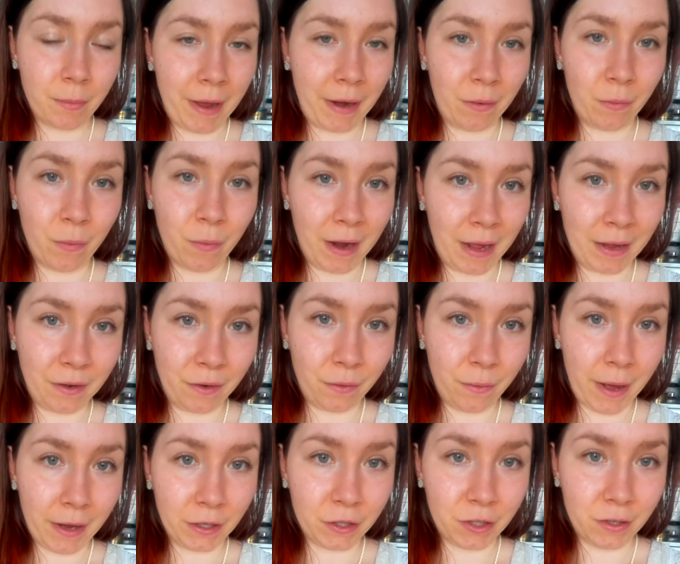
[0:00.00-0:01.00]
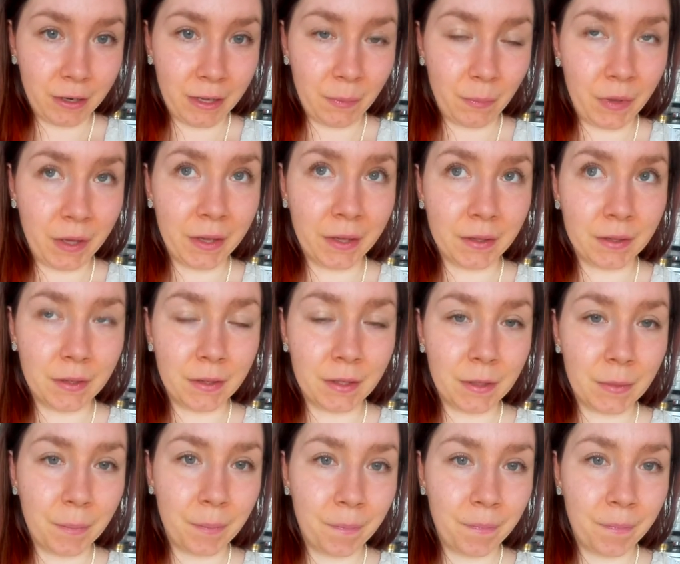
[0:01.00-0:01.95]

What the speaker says: matter what I do, actually, because